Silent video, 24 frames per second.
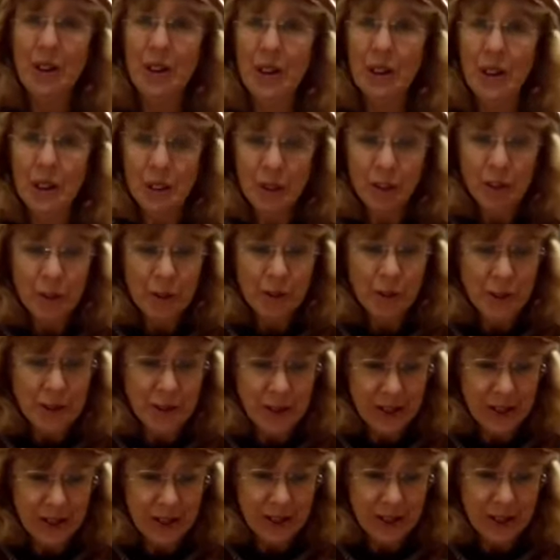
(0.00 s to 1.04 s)
Oh
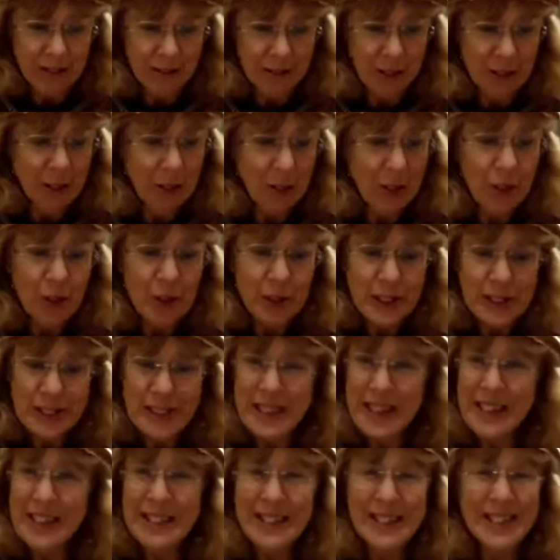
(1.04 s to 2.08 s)
dear, God
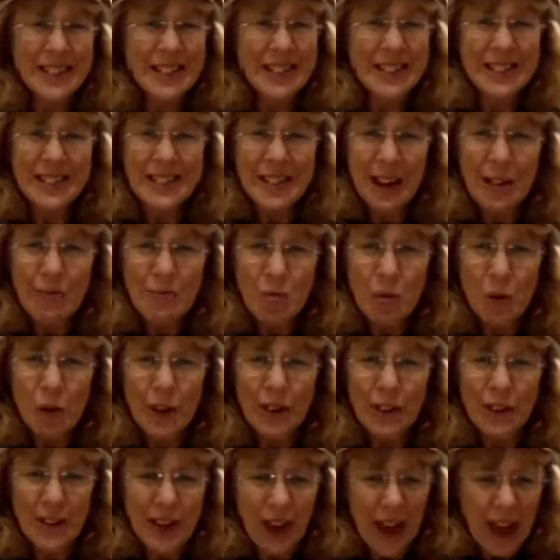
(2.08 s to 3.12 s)
needed someone
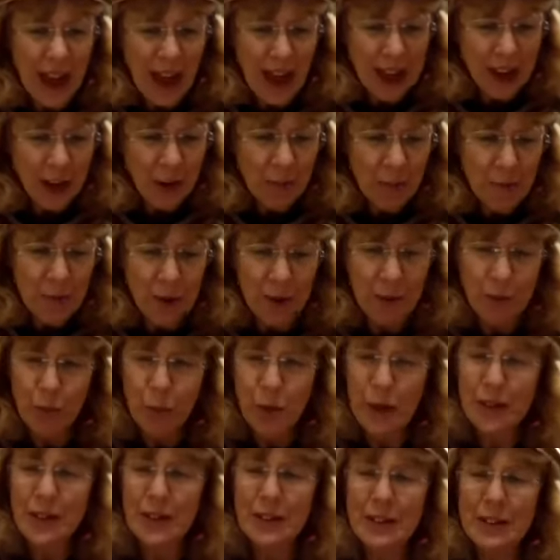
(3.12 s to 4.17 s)
to help him
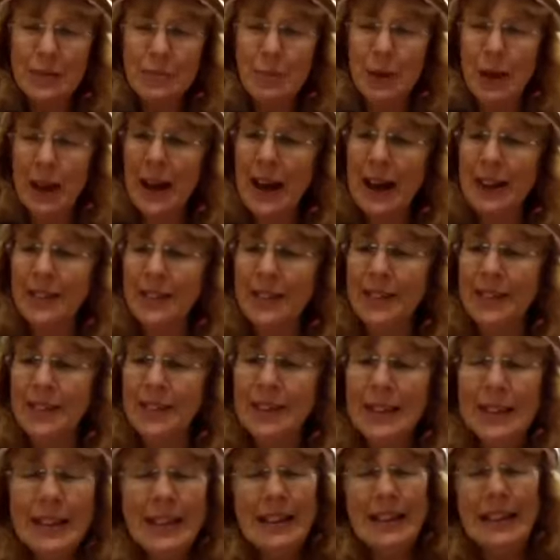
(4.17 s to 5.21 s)
with his plans.
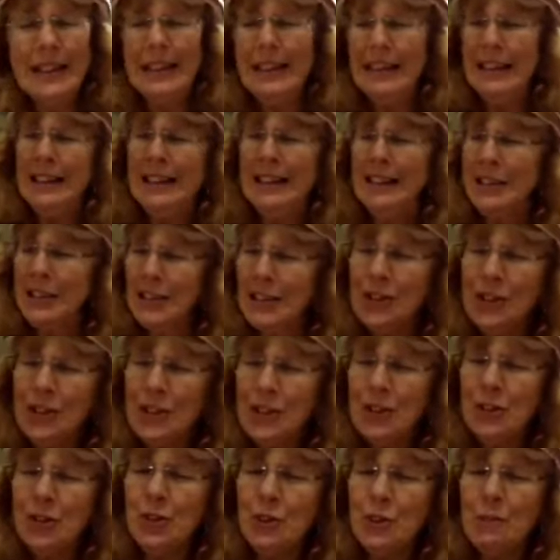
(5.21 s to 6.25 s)
And God
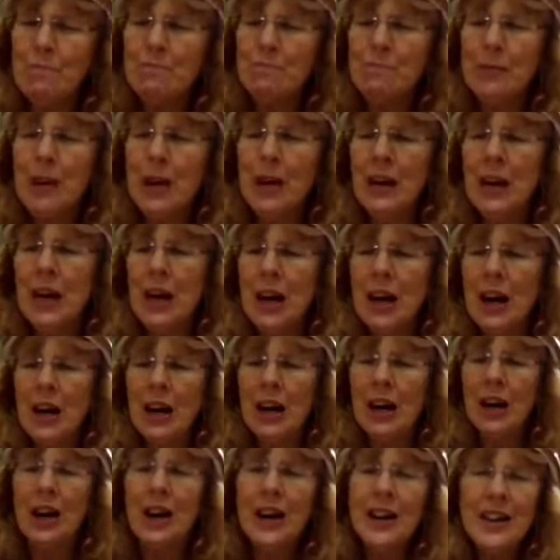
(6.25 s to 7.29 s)
thought,
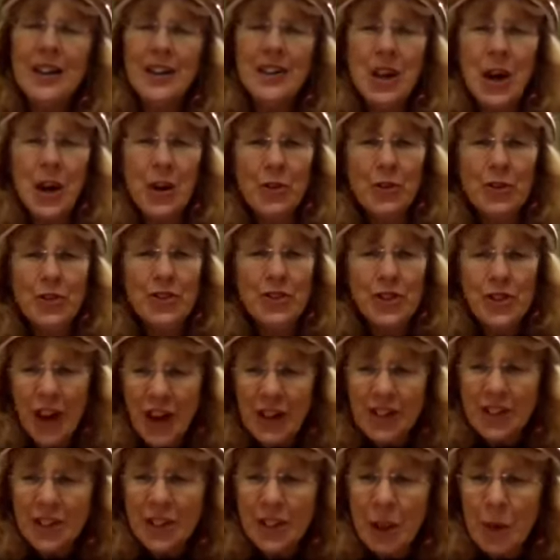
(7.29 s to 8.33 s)
"I know
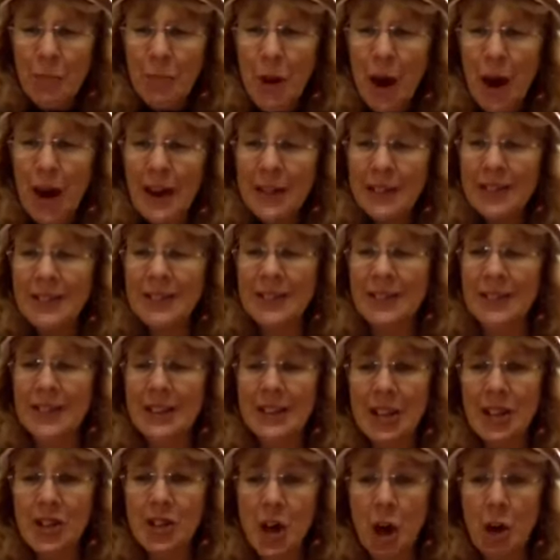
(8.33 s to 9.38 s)
just the person." And
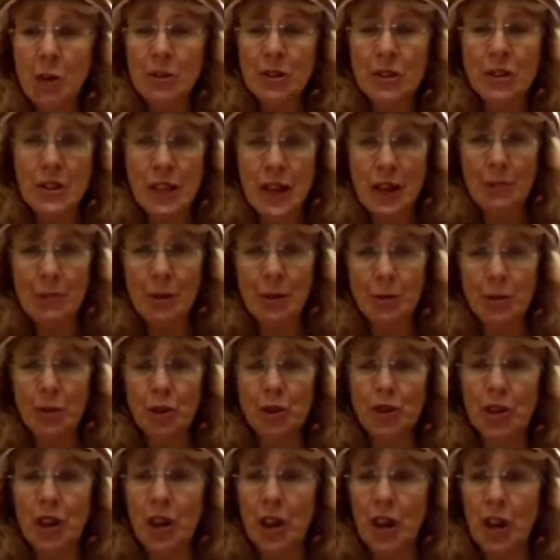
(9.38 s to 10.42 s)
he told Samuel
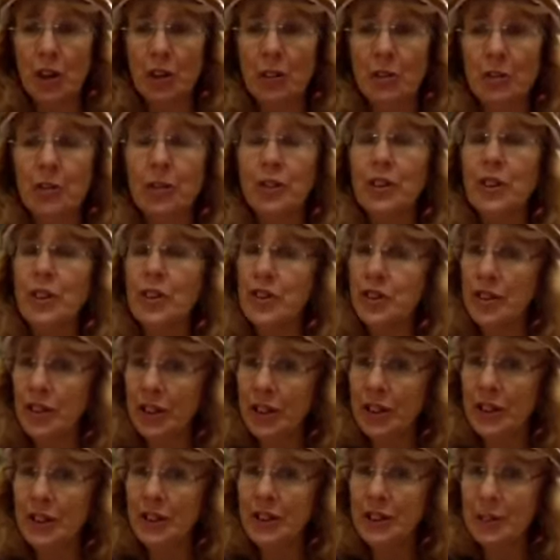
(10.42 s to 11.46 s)
to go on a
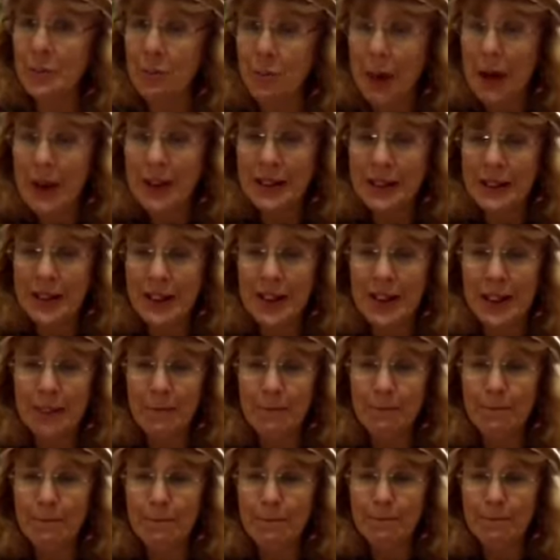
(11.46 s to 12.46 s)
journey to Bethlehem.